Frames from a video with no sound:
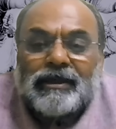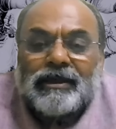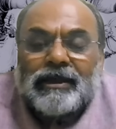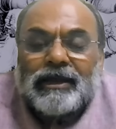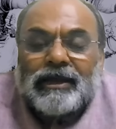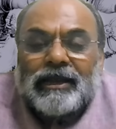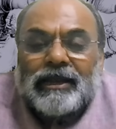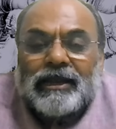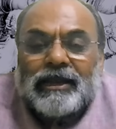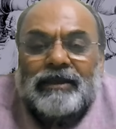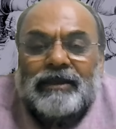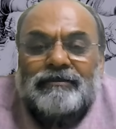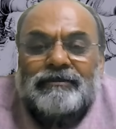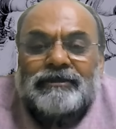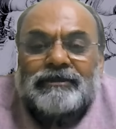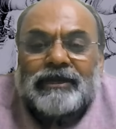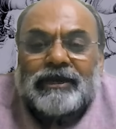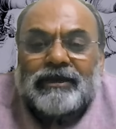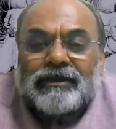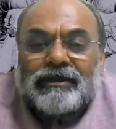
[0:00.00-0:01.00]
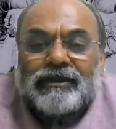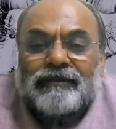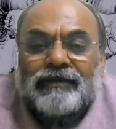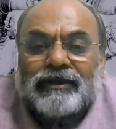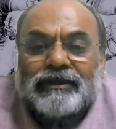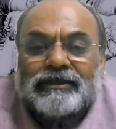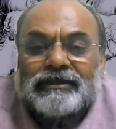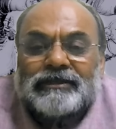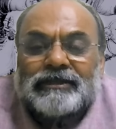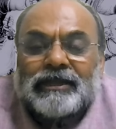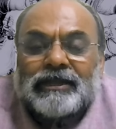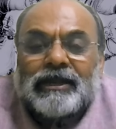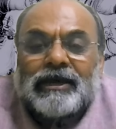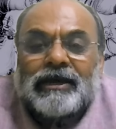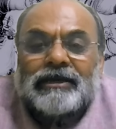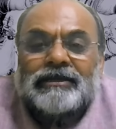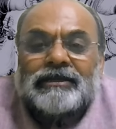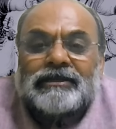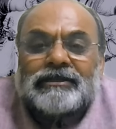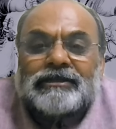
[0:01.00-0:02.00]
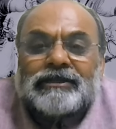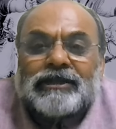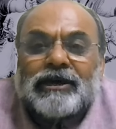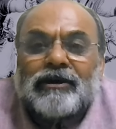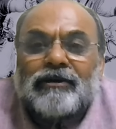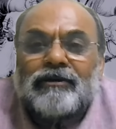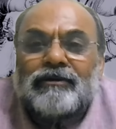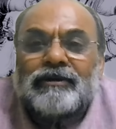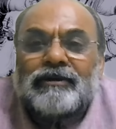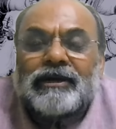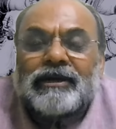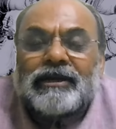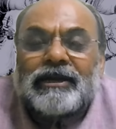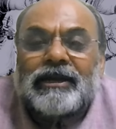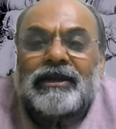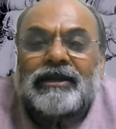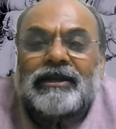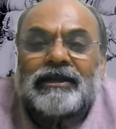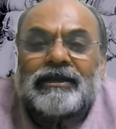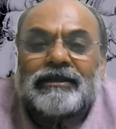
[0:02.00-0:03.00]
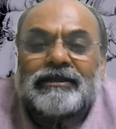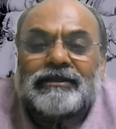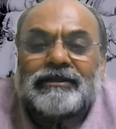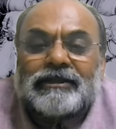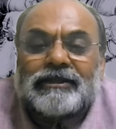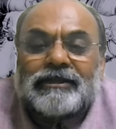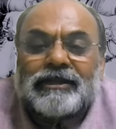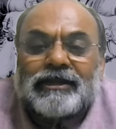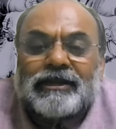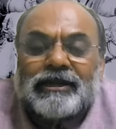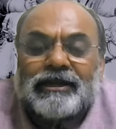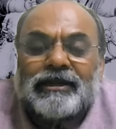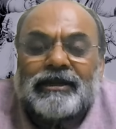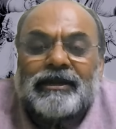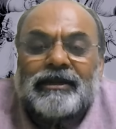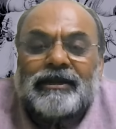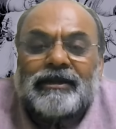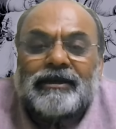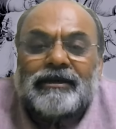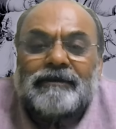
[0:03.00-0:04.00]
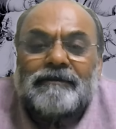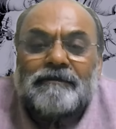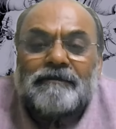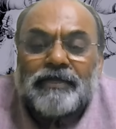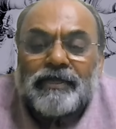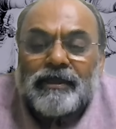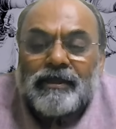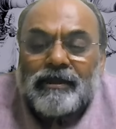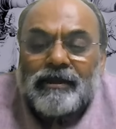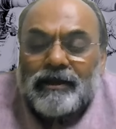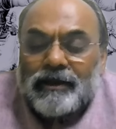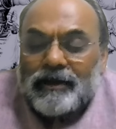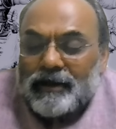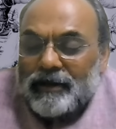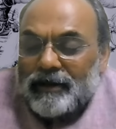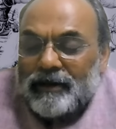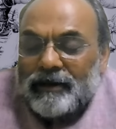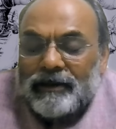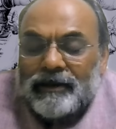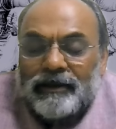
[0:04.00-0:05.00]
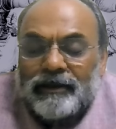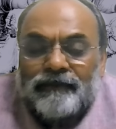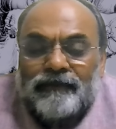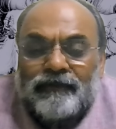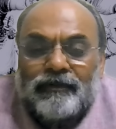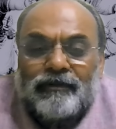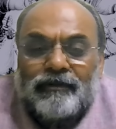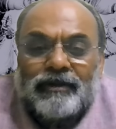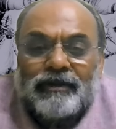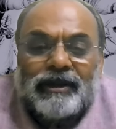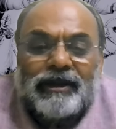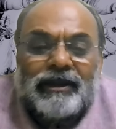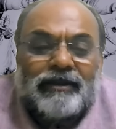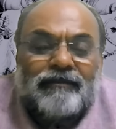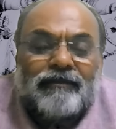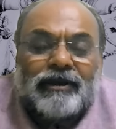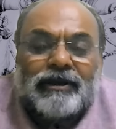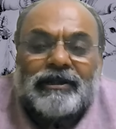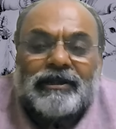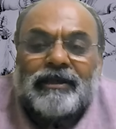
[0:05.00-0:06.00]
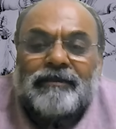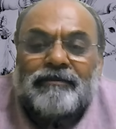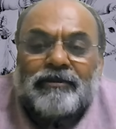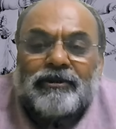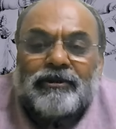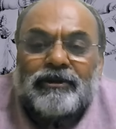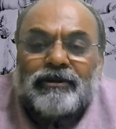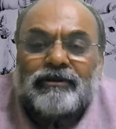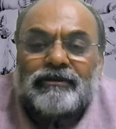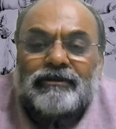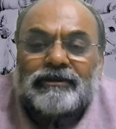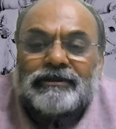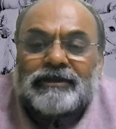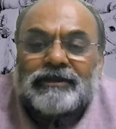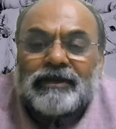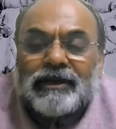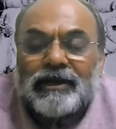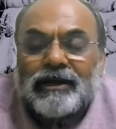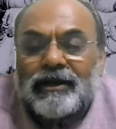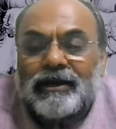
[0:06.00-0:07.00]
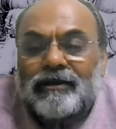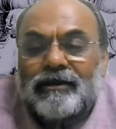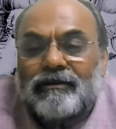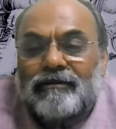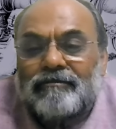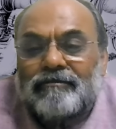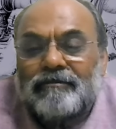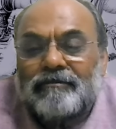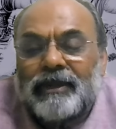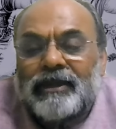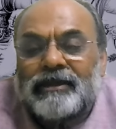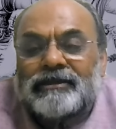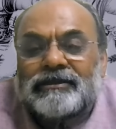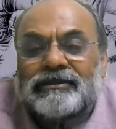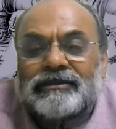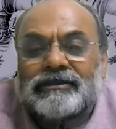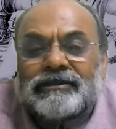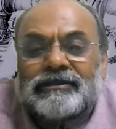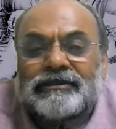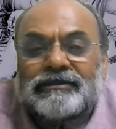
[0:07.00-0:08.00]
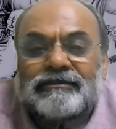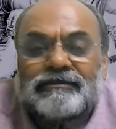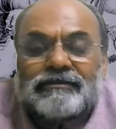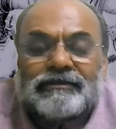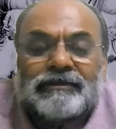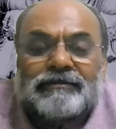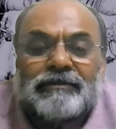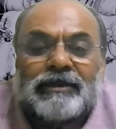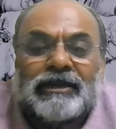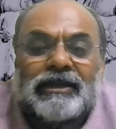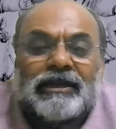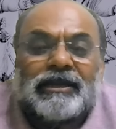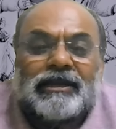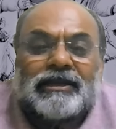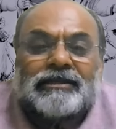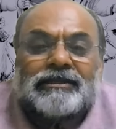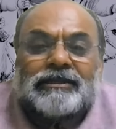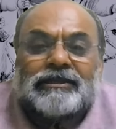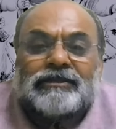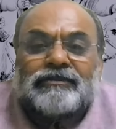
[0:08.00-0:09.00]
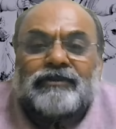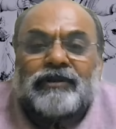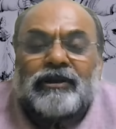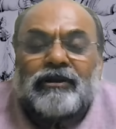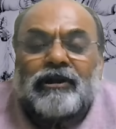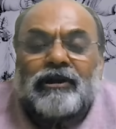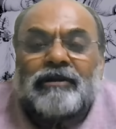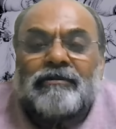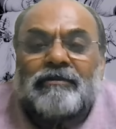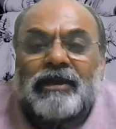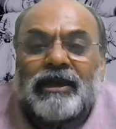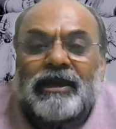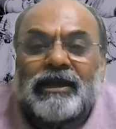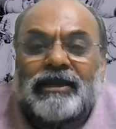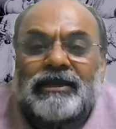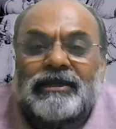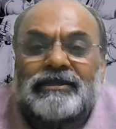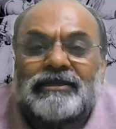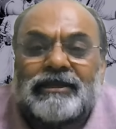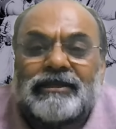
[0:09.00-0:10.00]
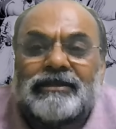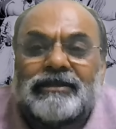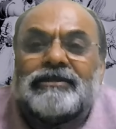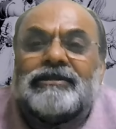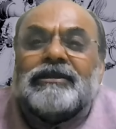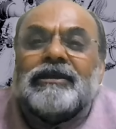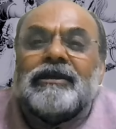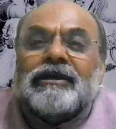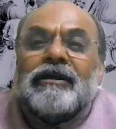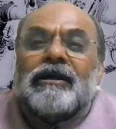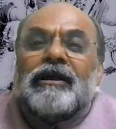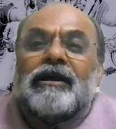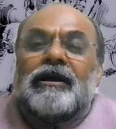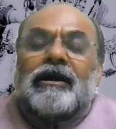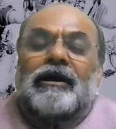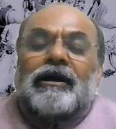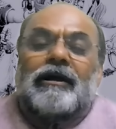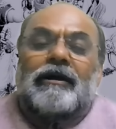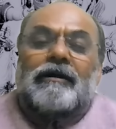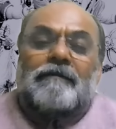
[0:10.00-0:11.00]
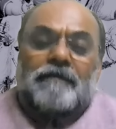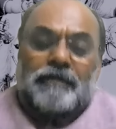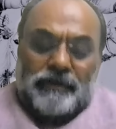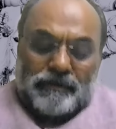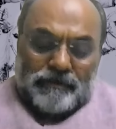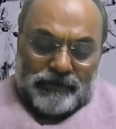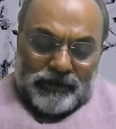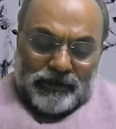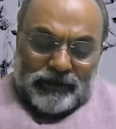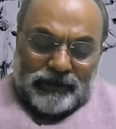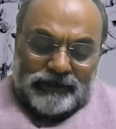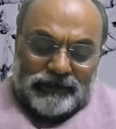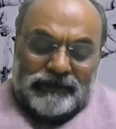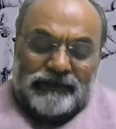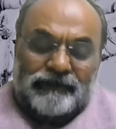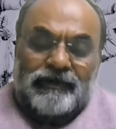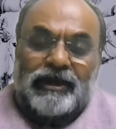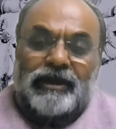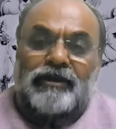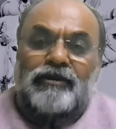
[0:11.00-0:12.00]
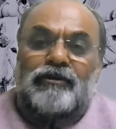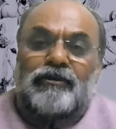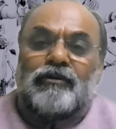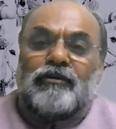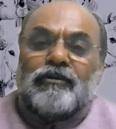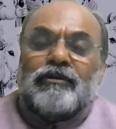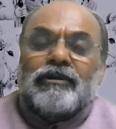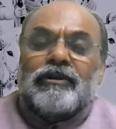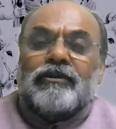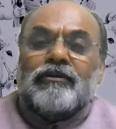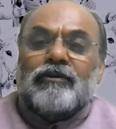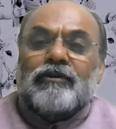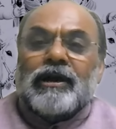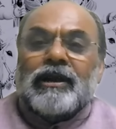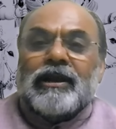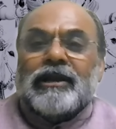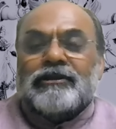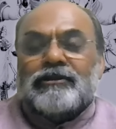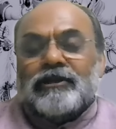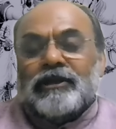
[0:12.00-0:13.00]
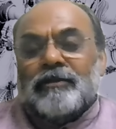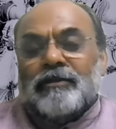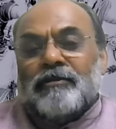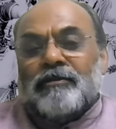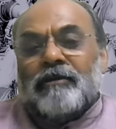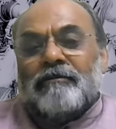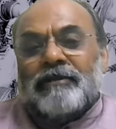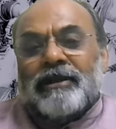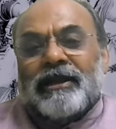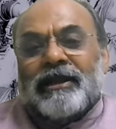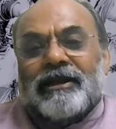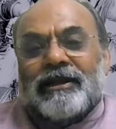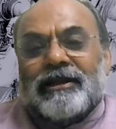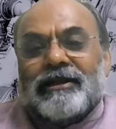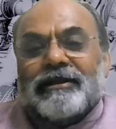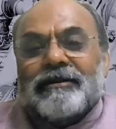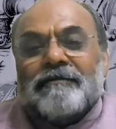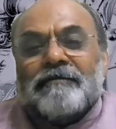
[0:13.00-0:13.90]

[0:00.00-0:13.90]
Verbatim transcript: llms are the ones the largest now creating synthetic data uh, if you read what they produce uh, makes in many cases will not make any sense uh, because the way you do you are actually prompting it